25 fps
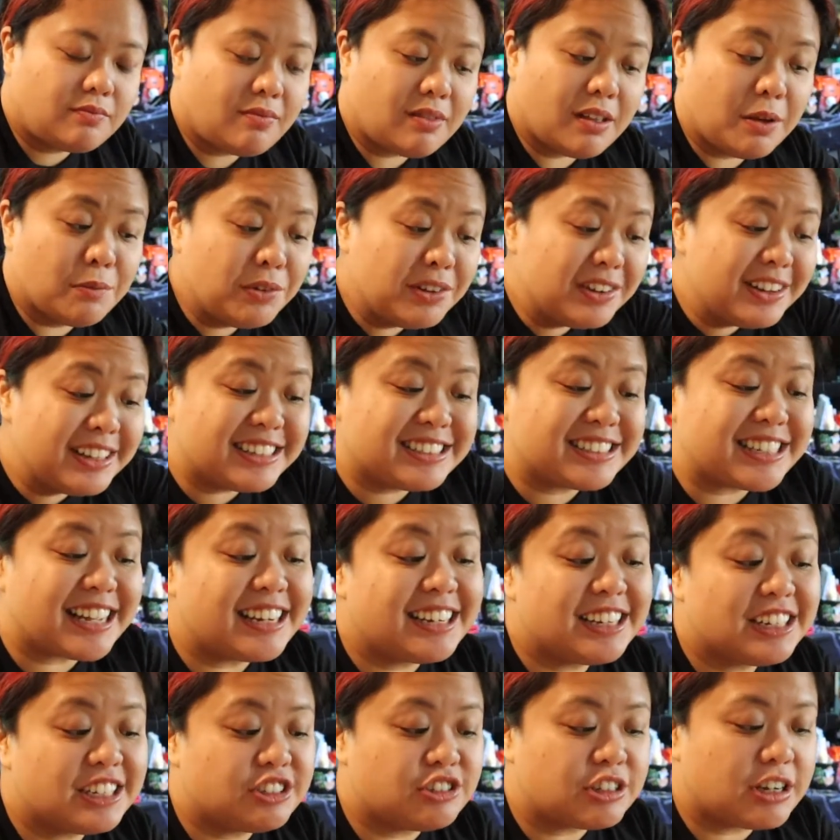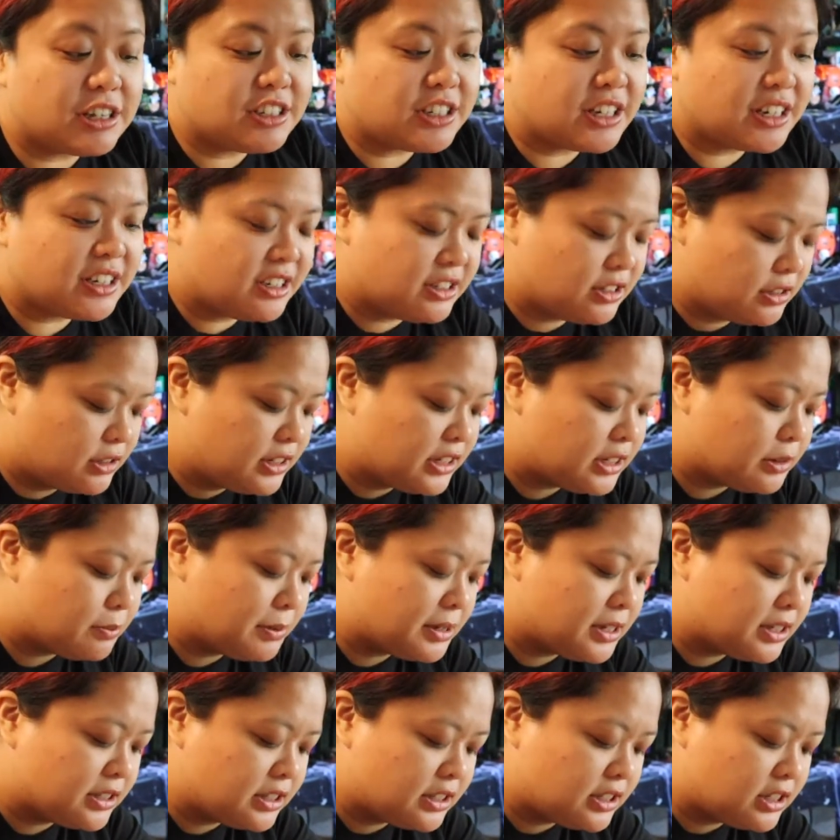I'm really excited to try Chinese donut
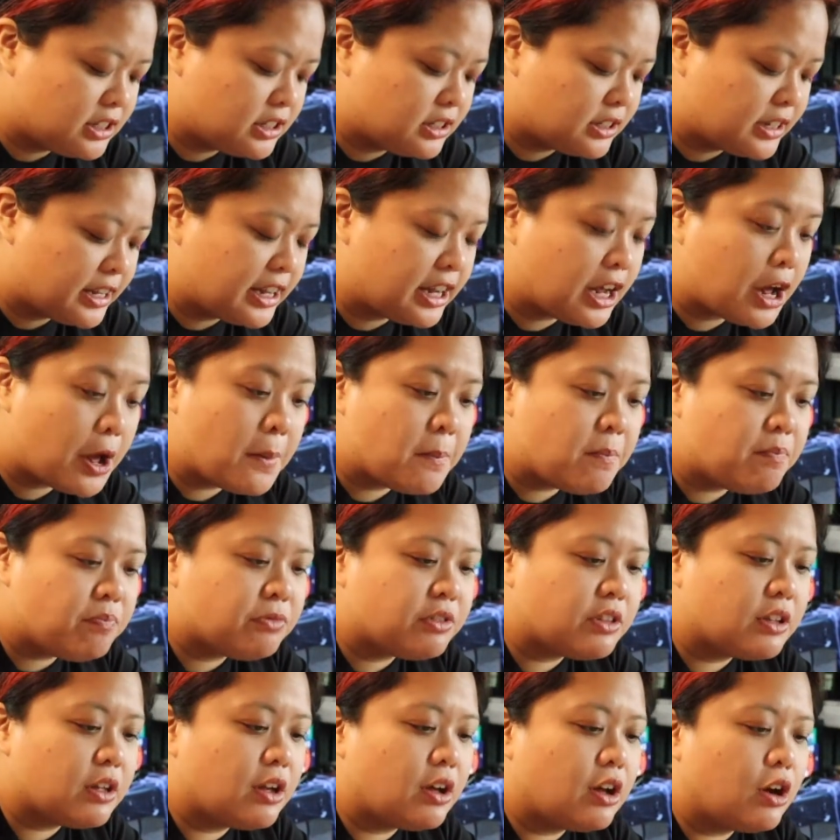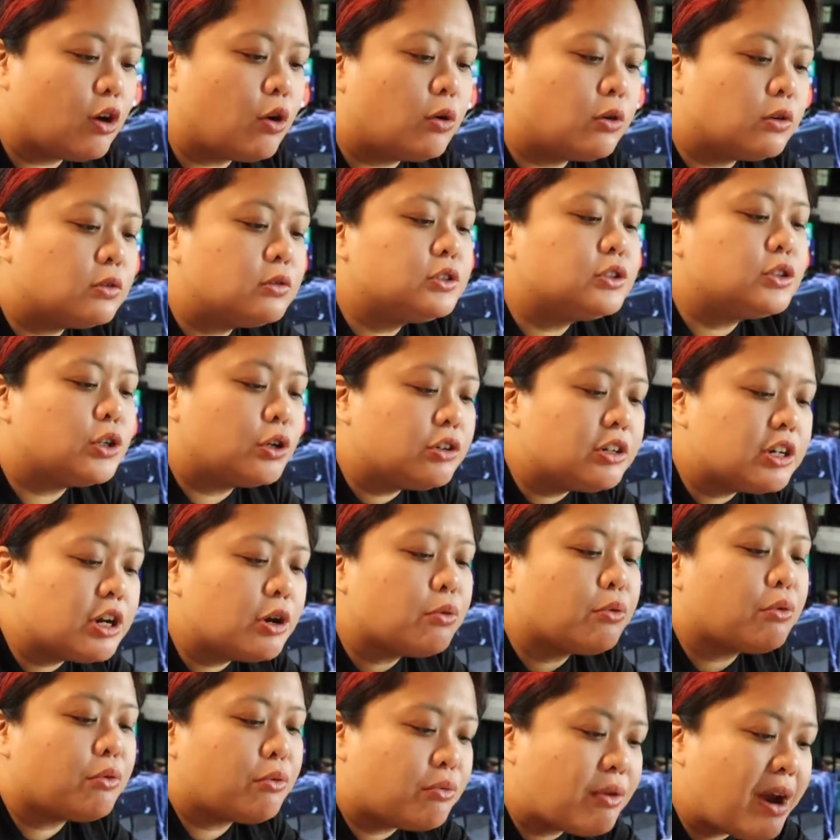because it's just like whole
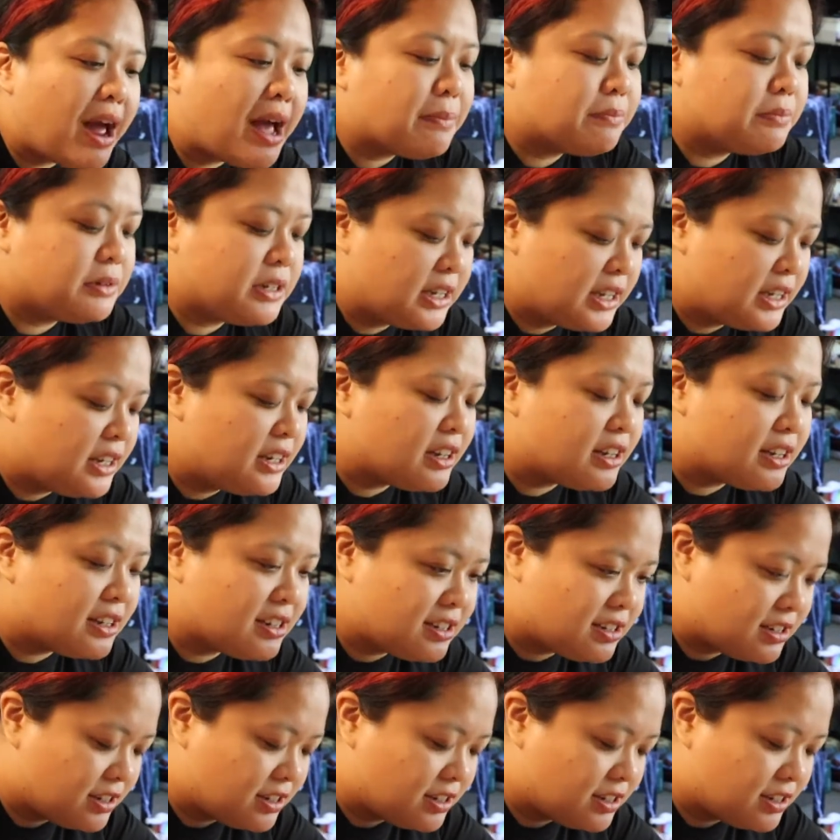donut wrapped in it.